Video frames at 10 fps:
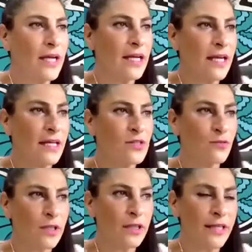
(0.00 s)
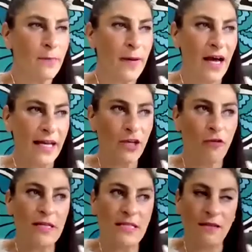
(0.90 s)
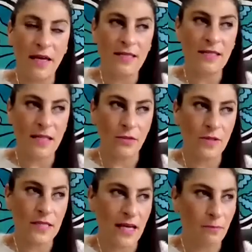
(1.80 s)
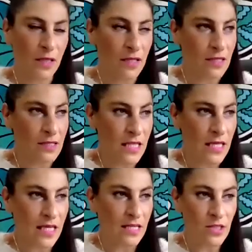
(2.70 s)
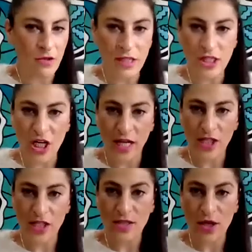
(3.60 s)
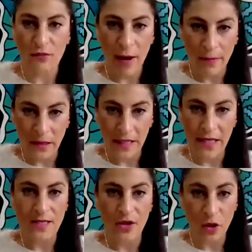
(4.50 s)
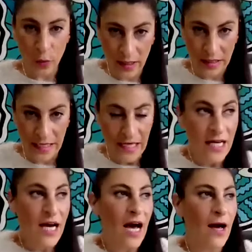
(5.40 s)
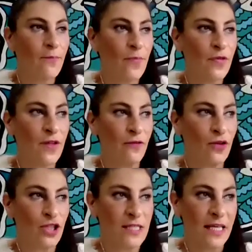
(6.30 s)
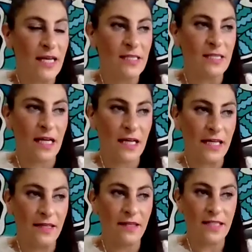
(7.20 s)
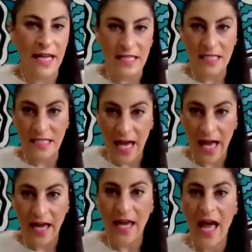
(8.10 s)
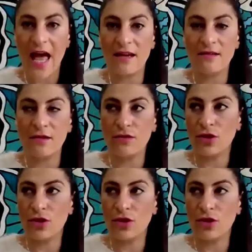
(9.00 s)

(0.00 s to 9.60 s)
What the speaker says: it's really about increasing their skill set, because the industry is changing so rapidly and so quickly that if you just get stuck in the day-to-day and,